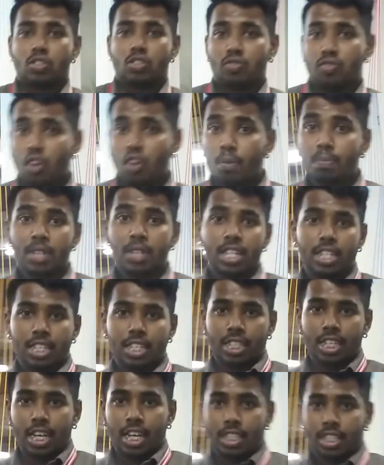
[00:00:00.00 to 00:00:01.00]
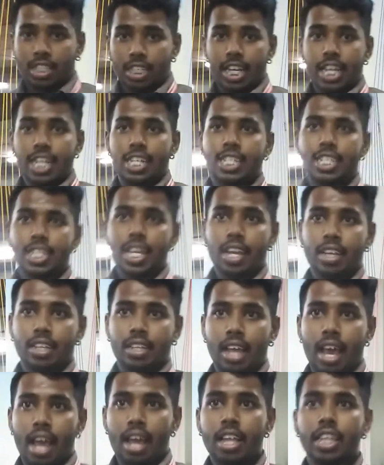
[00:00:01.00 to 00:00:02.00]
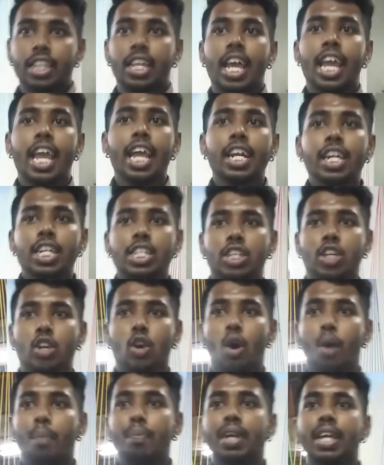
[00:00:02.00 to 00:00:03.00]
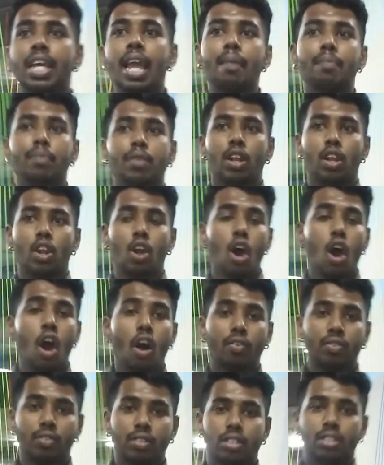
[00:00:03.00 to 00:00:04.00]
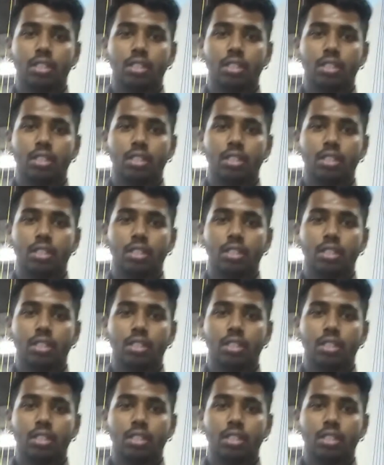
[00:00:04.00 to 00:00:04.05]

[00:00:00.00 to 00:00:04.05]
From the research, it said that the English law became the law of